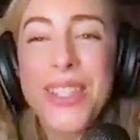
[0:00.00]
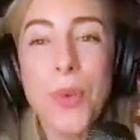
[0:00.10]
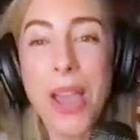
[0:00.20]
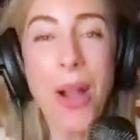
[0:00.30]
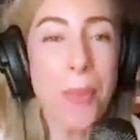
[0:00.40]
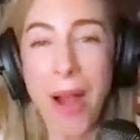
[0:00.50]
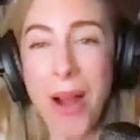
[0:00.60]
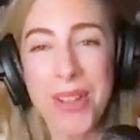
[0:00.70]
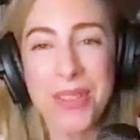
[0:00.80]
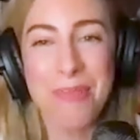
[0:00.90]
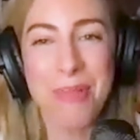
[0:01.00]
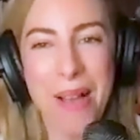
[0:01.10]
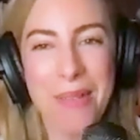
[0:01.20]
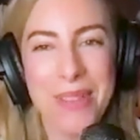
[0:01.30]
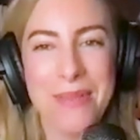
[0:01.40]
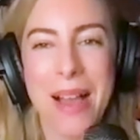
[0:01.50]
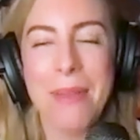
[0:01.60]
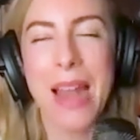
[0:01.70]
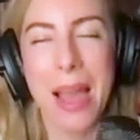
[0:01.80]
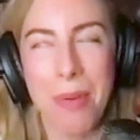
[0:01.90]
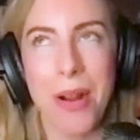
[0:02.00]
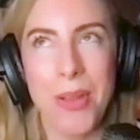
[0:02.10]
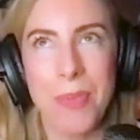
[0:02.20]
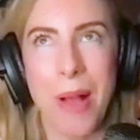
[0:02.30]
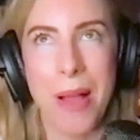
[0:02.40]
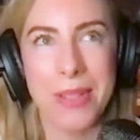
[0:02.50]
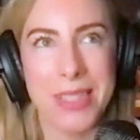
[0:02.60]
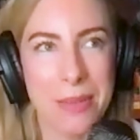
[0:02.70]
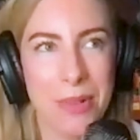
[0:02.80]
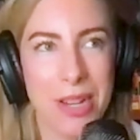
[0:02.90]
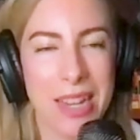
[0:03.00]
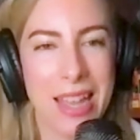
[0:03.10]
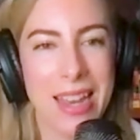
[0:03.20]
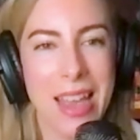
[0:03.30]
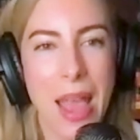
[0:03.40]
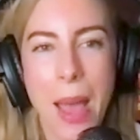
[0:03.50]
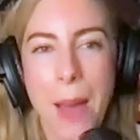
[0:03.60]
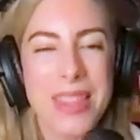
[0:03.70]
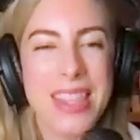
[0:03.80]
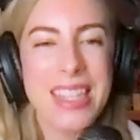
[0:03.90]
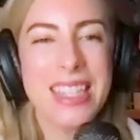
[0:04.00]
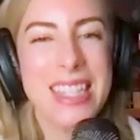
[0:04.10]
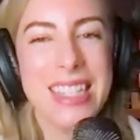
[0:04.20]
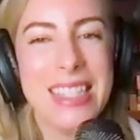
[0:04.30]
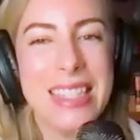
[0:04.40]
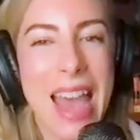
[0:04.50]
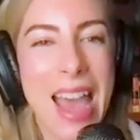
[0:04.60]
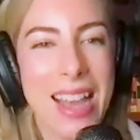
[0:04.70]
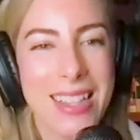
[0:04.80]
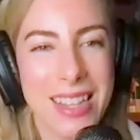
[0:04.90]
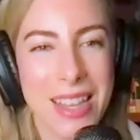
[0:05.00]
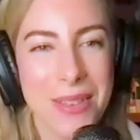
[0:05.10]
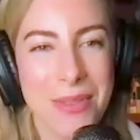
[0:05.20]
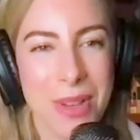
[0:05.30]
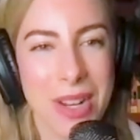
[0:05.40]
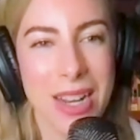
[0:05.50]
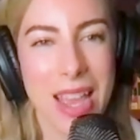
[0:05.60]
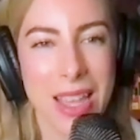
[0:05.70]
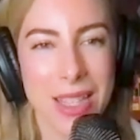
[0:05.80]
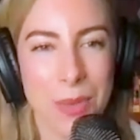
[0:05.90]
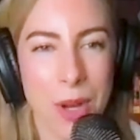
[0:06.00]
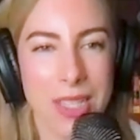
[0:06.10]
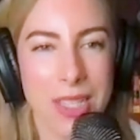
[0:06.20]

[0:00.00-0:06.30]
is we are part of the problem. I mean, I'm part of the problem because I'm reading it. But this is exactly what it is, where